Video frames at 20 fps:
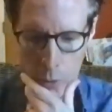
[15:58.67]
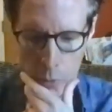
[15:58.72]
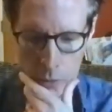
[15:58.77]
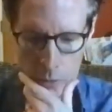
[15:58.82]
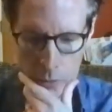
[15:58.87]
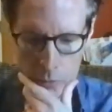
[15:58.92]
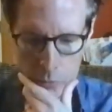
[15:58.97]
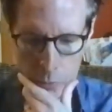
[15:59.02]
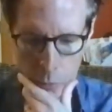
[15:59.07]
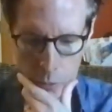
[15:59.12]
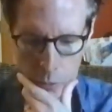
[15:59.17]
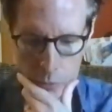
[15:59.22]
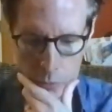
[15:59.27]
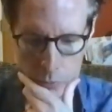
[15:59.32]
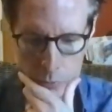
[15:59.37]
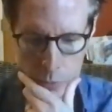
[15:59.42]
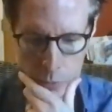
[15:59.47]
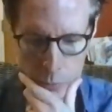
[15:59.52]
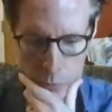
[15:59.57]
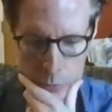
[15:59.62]
or
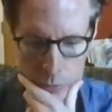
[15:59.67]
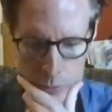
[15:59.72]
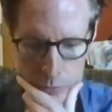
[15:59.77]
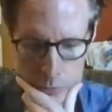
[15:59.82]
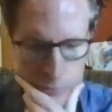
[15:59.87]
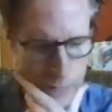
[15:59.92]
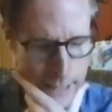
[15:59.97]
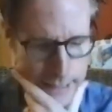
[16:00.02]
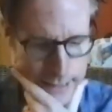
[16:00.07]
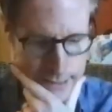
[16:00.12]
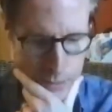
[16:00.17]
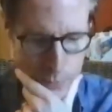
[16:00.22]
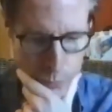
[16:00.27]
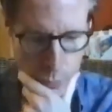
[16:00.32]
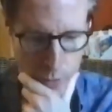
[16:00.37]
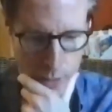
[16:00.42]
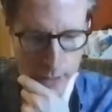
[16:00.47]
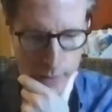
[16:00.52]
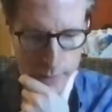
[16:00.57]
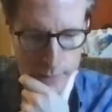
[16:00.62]
wrote or read
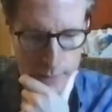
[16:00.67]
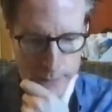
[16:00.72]
somewhere